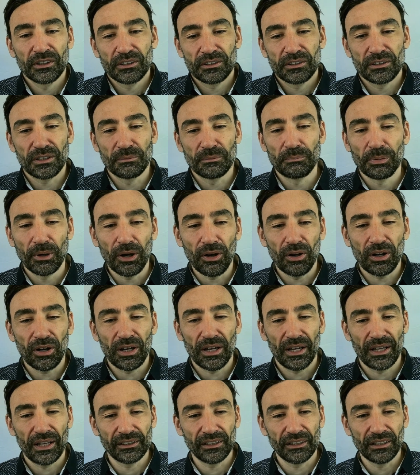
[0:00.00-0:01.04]
The block
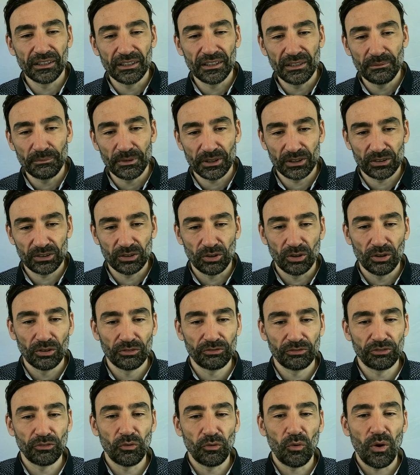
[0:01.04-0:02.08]
had a limit
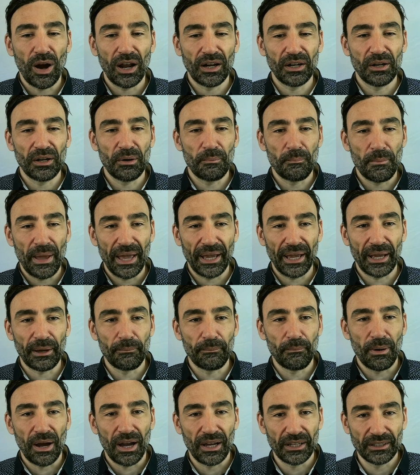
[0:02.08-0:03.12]
of 1
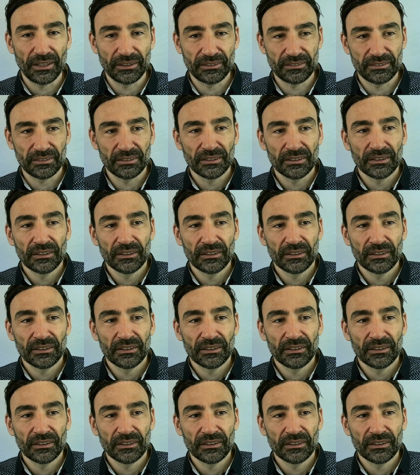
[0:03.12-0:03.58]
megabyte.